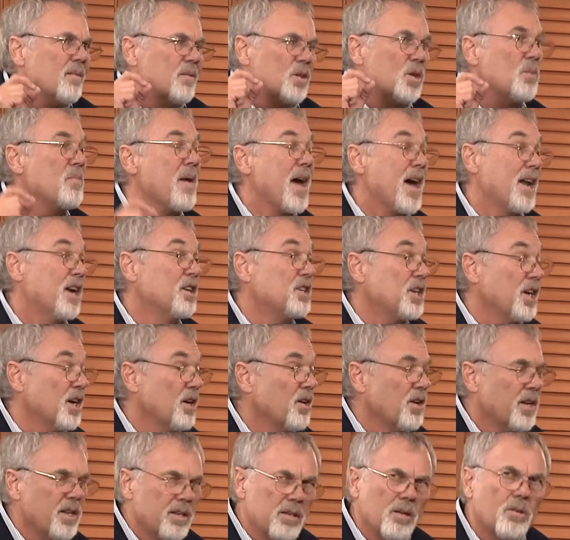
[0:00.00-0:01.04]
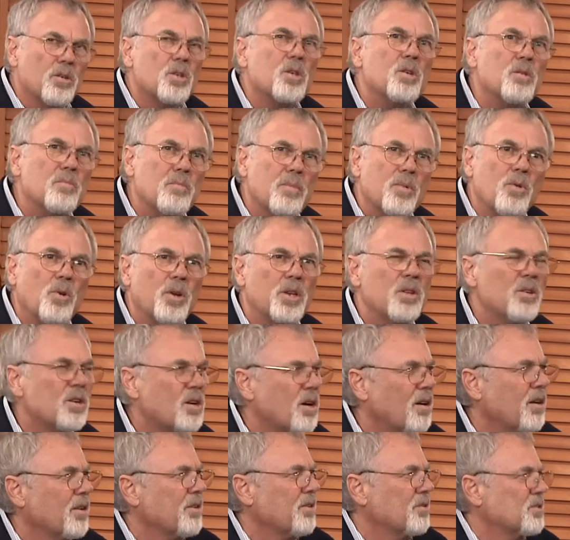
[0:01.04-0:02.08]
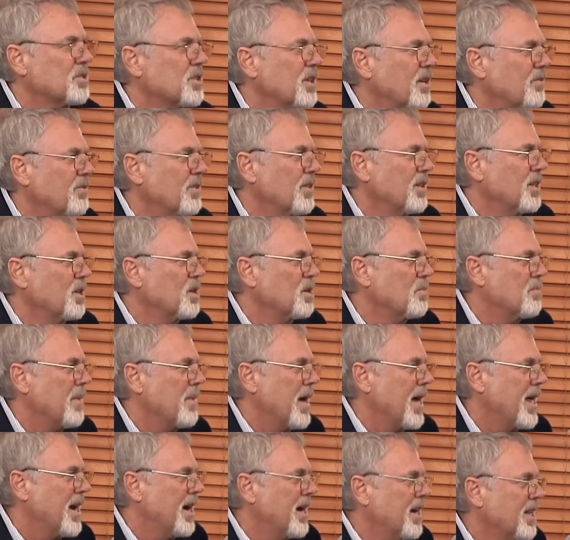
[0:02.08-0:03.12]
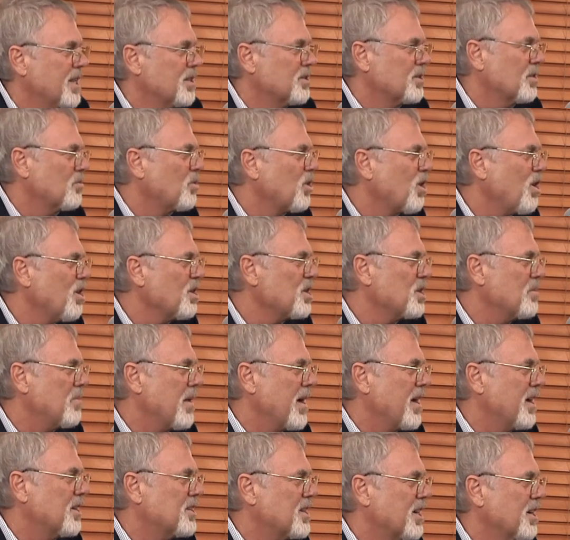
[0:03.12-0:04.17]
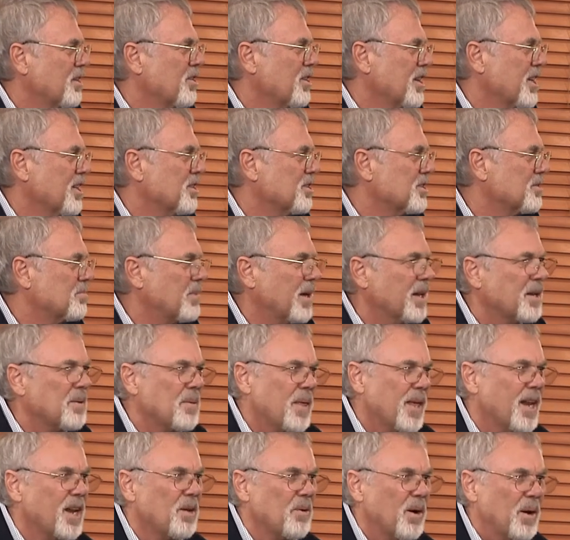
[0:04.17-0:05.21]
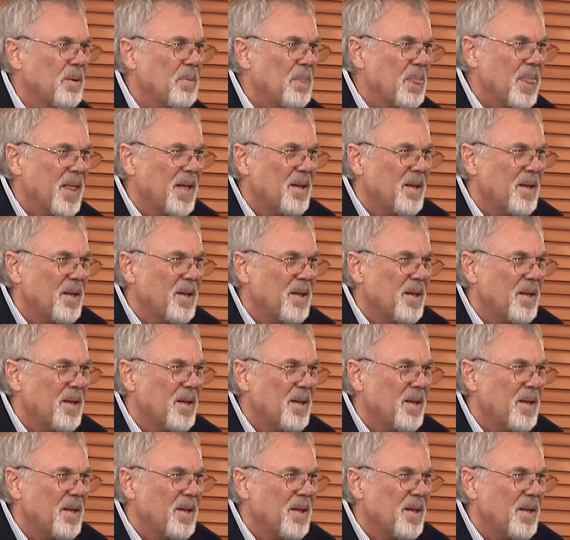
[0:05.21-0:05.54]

humanitarian, hum, what do you call yourself in the humanities? We're all humanitarians, but anyway,